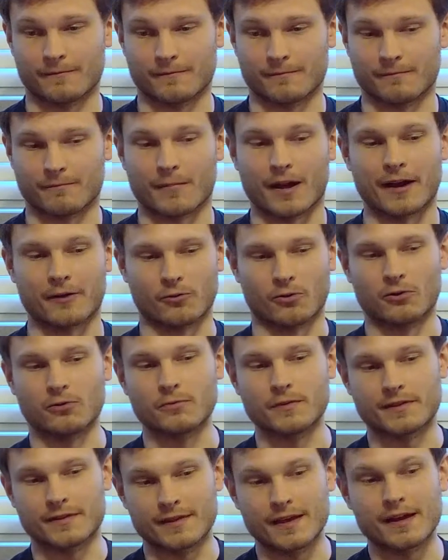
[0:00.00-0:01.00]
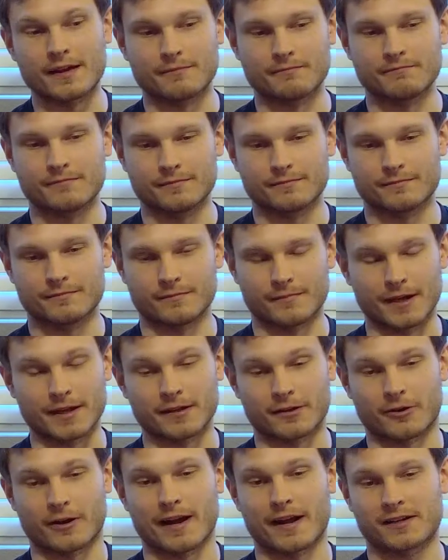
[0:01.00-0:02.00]
my role with them, my
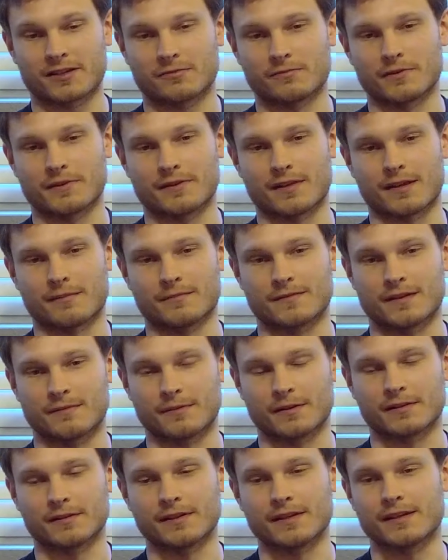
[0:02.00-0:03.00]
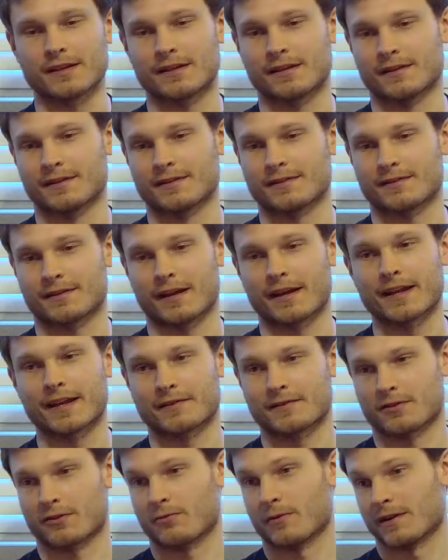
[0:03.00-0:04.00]
interaction with them typically is I
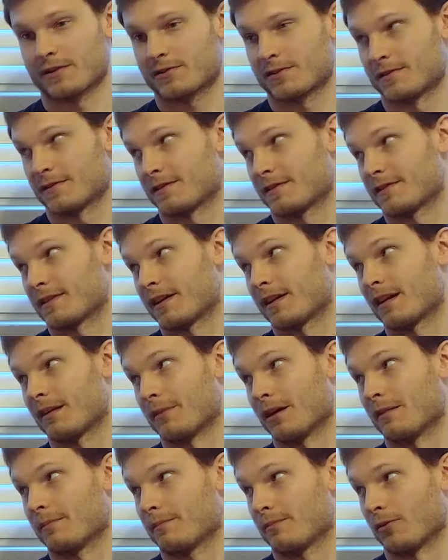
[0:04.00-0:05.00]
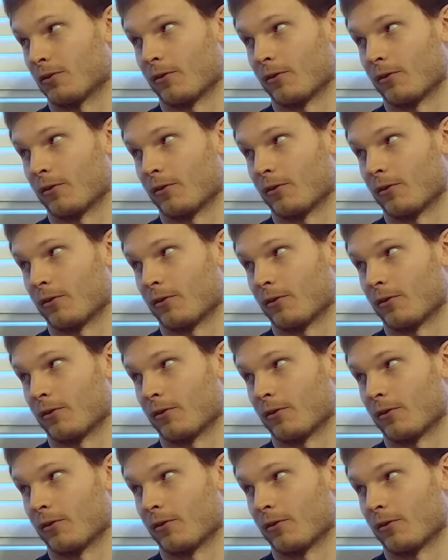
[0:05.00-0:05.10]
answer questions as they come up,